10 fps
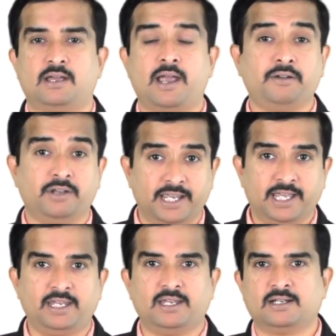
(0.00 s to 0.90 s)
and
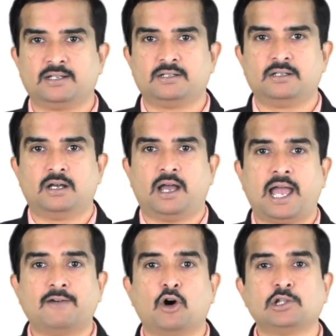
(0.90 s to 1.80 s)
diarrhea
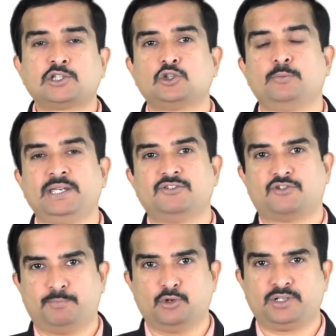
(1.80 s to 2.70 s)
have also been
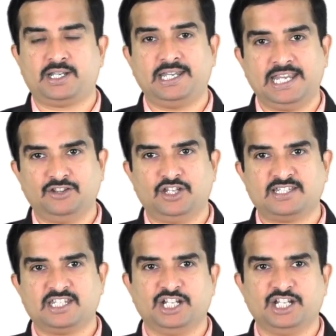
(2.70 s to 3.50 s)
reported in these